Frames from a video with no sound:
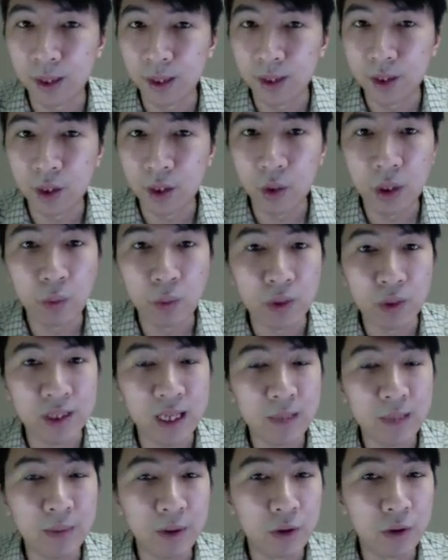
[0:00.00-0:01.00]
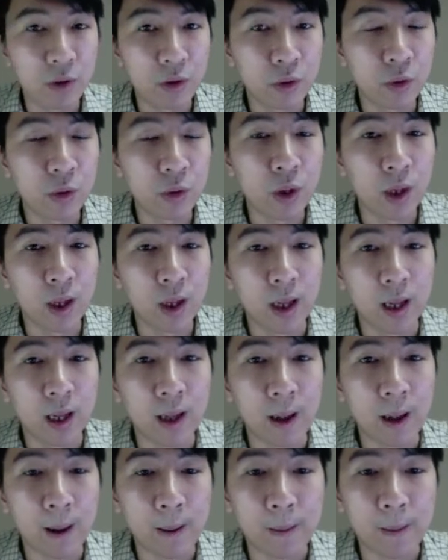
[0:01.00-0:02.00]
so he was able to
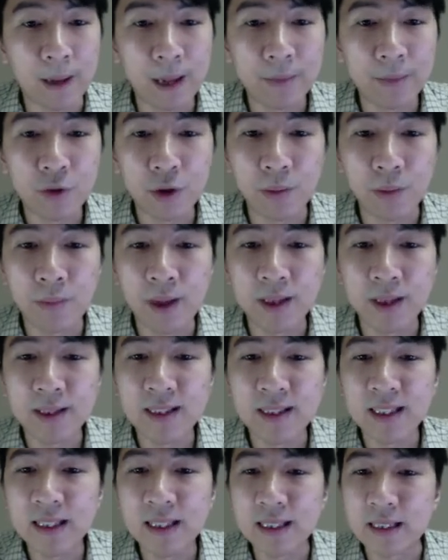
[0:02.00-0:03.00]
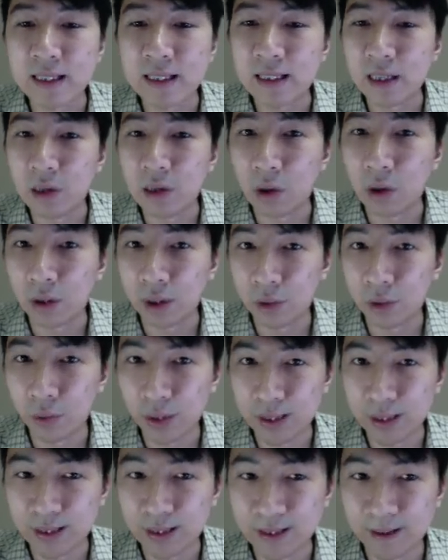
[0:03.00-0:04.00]
capture many cities in the northern
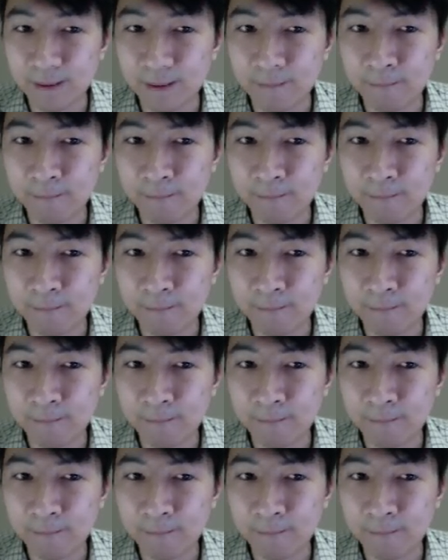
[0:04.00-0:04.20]
Greece.